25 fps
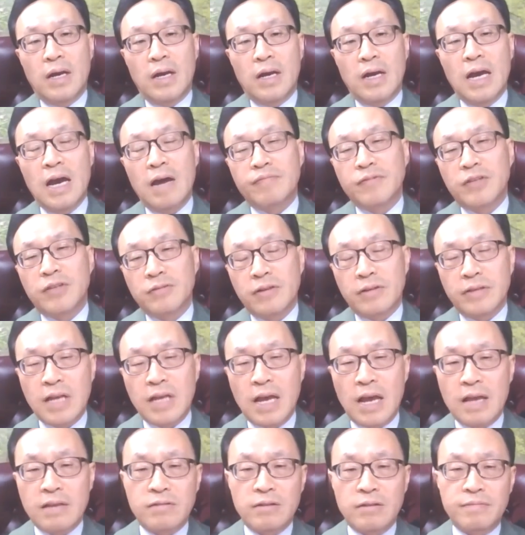After the
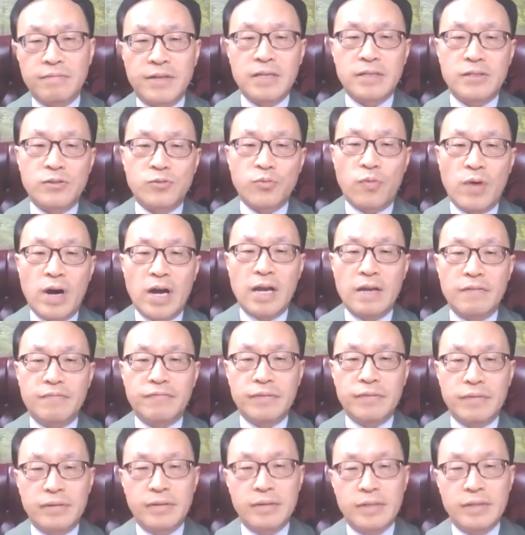death of his
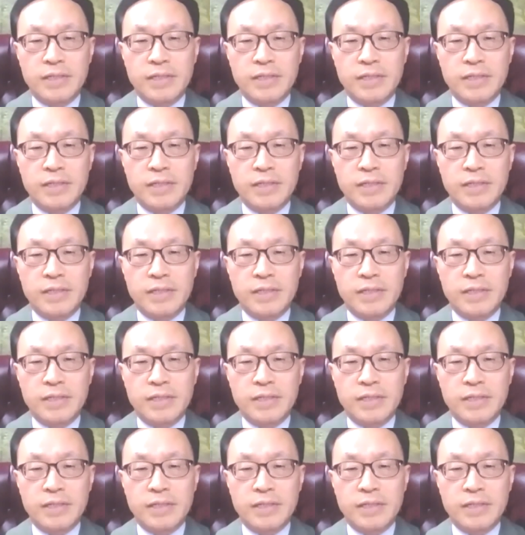wife,